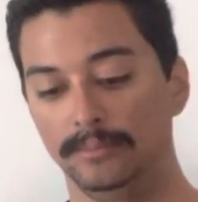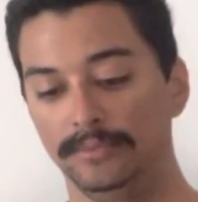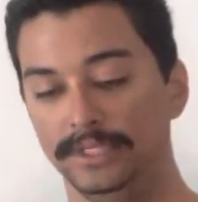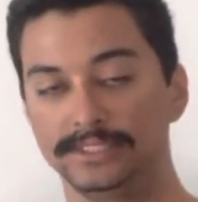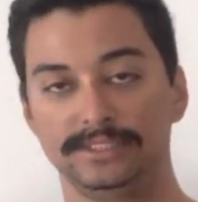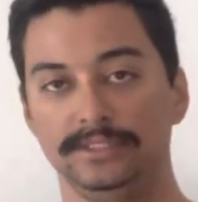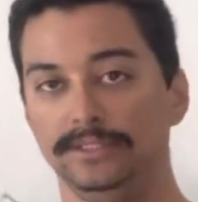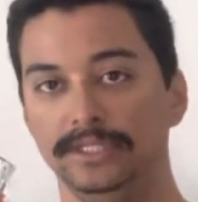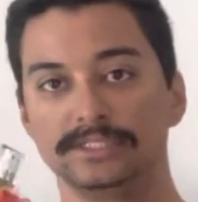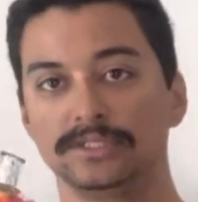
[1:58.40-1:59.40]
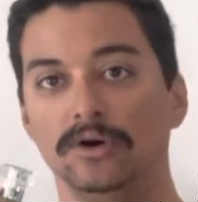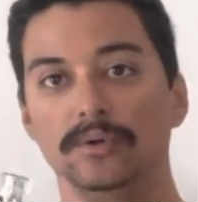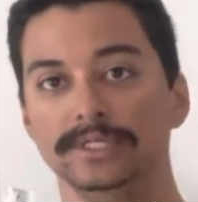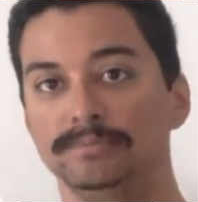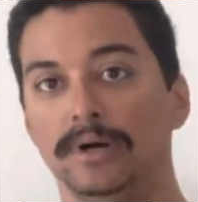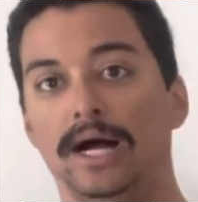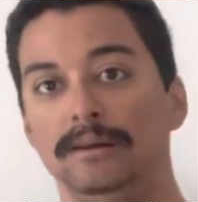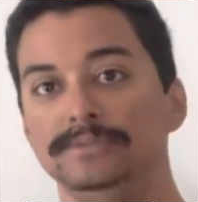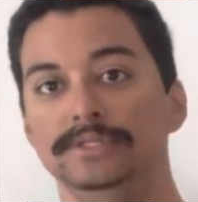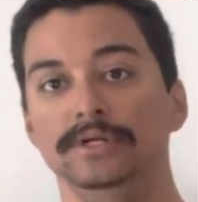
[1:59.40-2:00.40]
This always pops, you